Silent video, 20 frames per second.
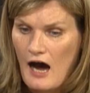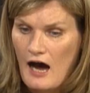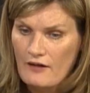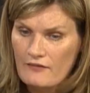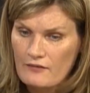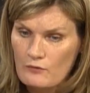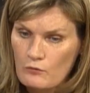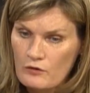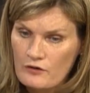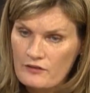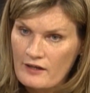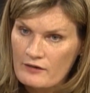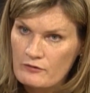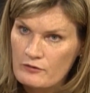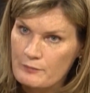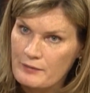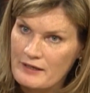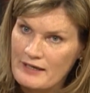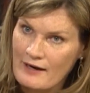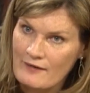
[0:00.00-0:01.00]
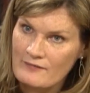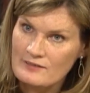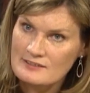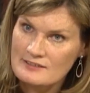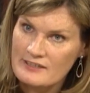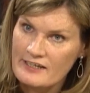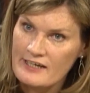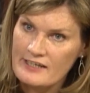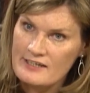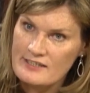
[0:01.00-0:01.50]
think what they would be
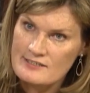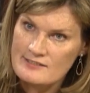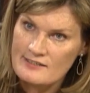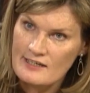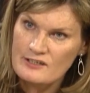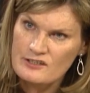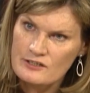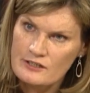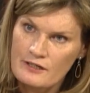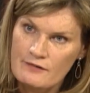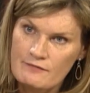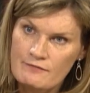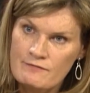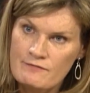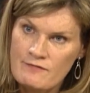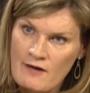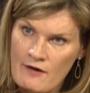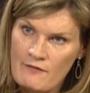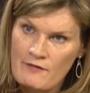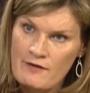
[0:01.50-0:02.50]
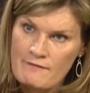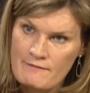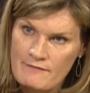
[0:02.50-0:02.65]
guaranteed is sending a very,